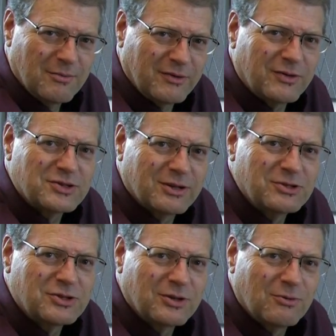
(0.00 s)
But first, let me
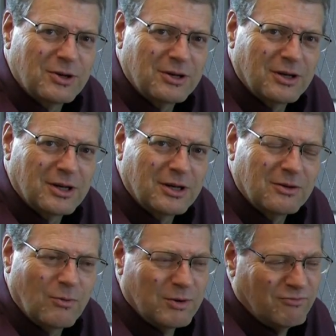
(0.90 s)
show you what, uh,
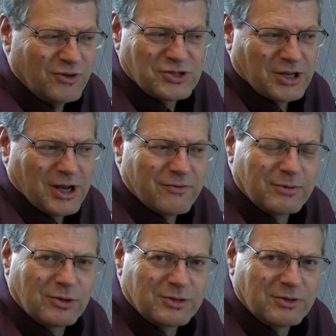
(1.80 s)
what virtually every
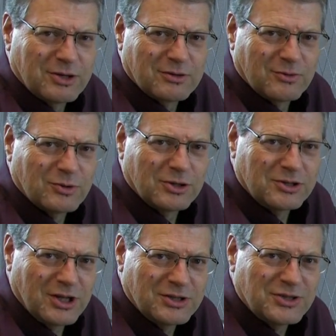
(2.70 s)
multimeter in the world
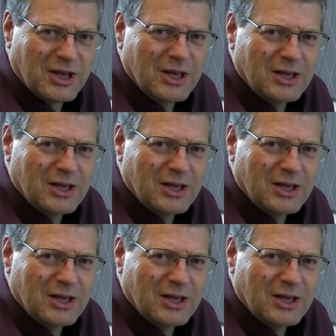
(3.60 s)
does